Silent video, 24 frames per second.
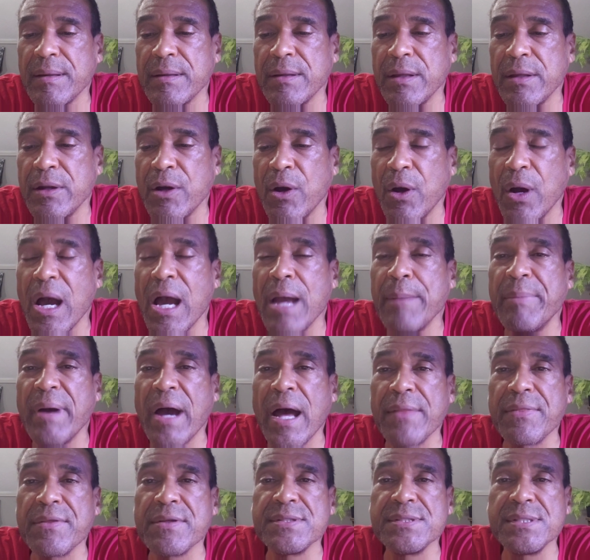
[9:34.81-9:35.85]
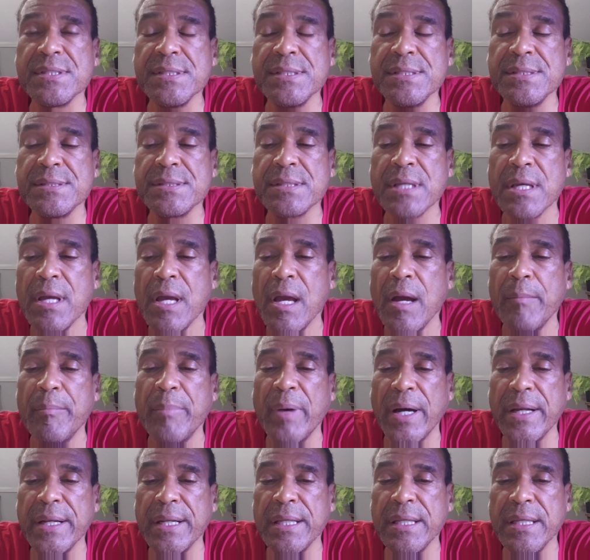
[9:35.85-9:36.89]
you know, hypotheses
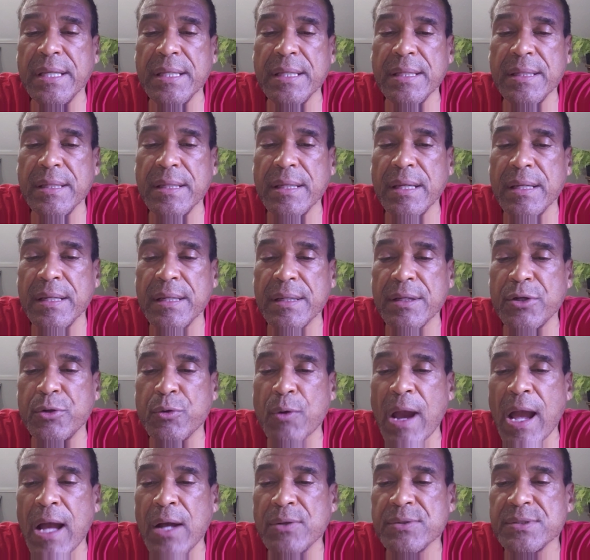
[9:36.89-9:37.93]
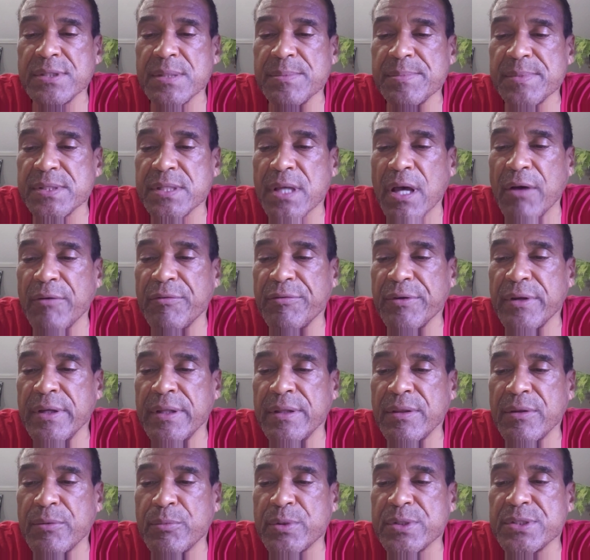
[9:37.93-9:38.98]
but he uh, grounds himself
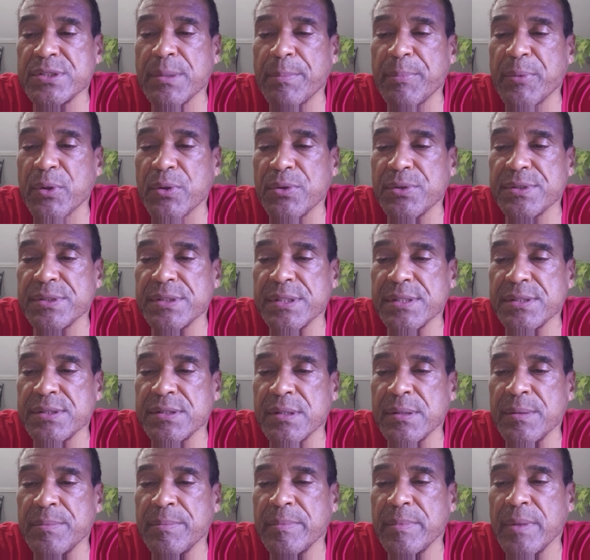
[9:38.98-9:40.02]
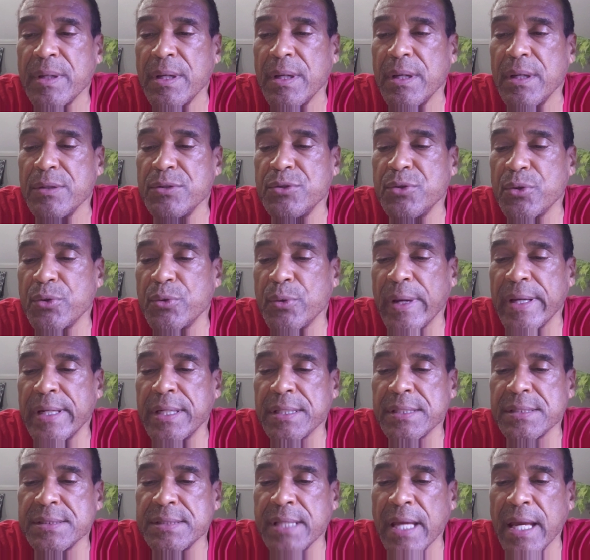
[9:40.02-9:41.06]
in the reciprocal system to a great
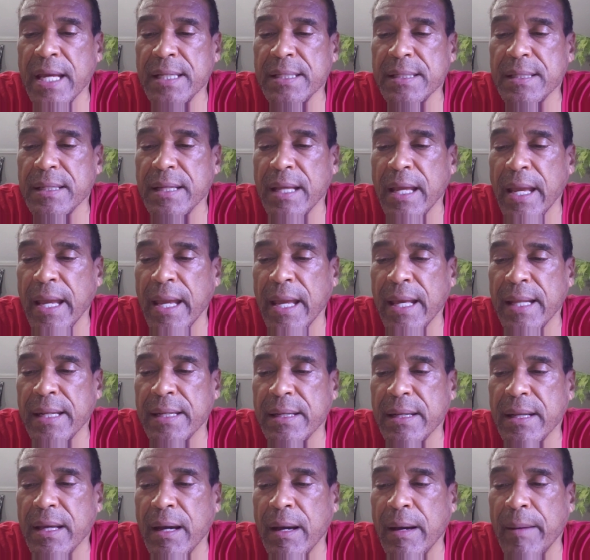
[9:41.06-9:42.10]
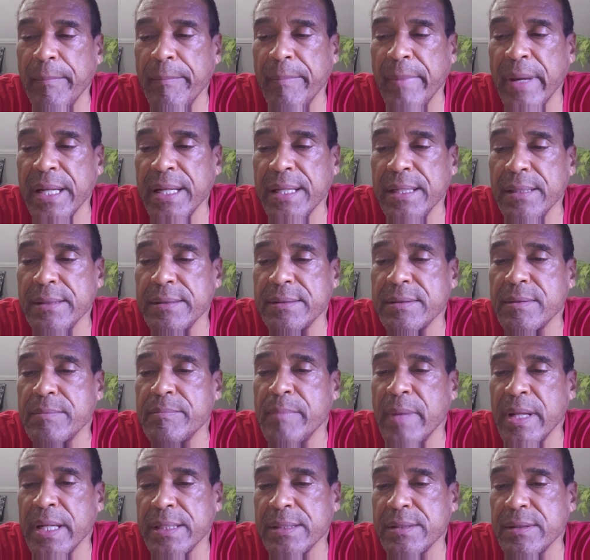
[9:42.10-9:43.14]
extent, and uh, many
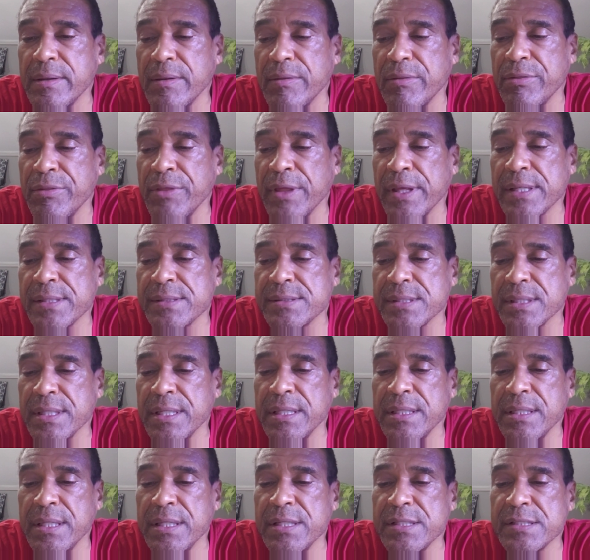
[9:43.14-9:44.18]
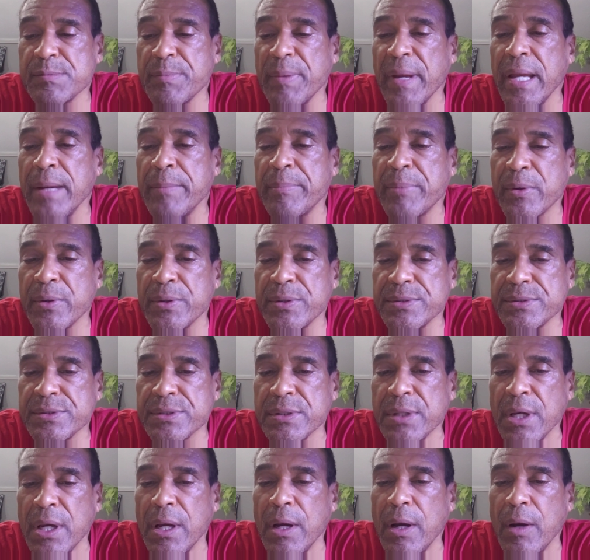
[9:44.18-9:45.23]
many things in his papers
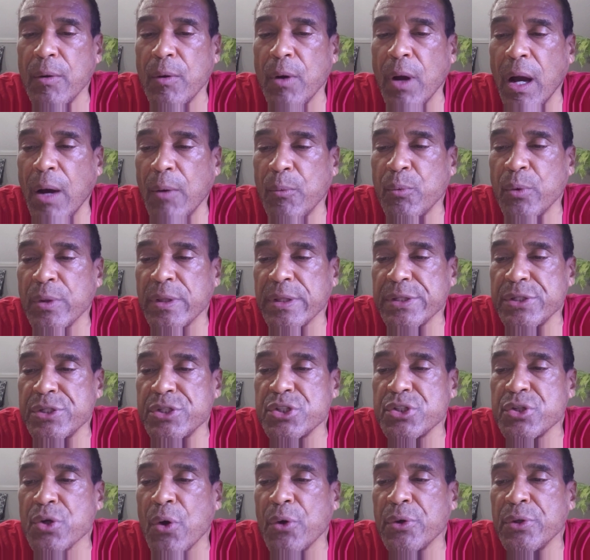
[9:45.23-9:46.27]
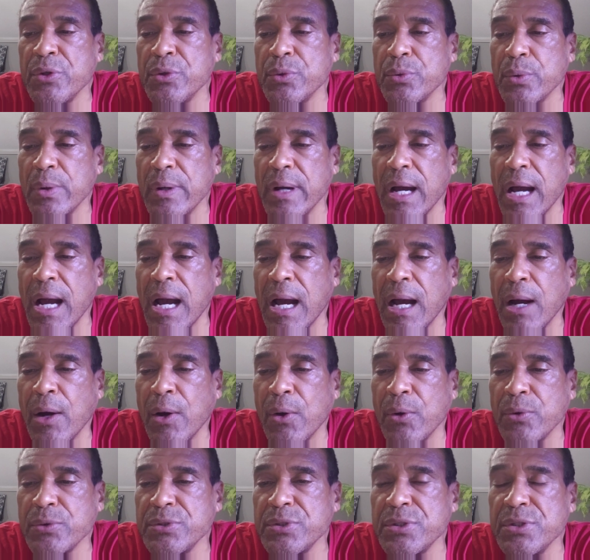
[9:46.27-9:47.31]
uh, really show you
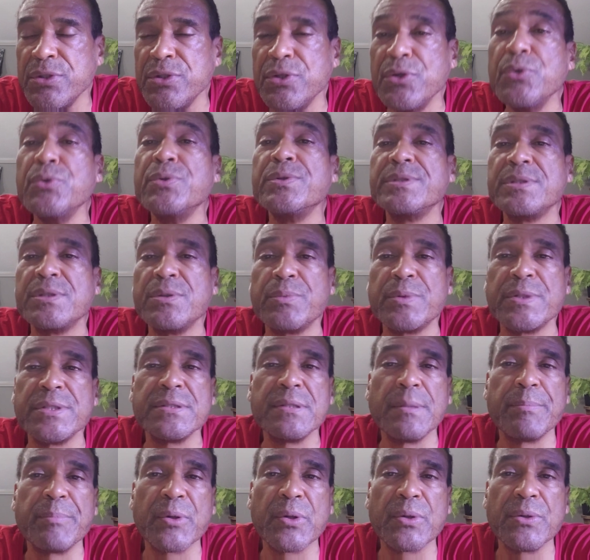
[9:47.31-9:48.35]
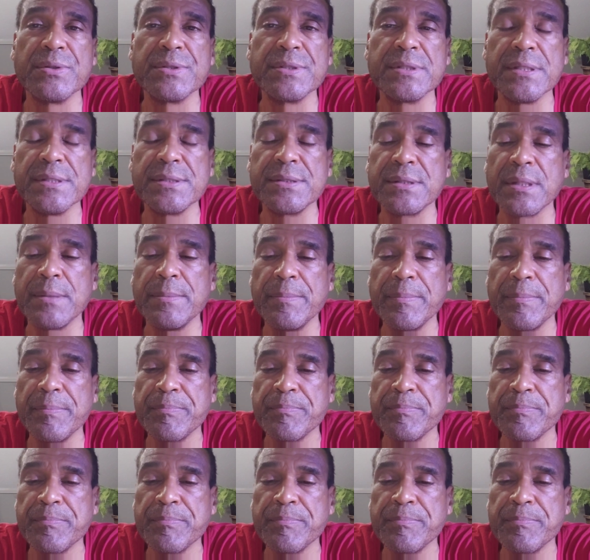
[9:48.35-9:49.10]
how to use the reciprocal system.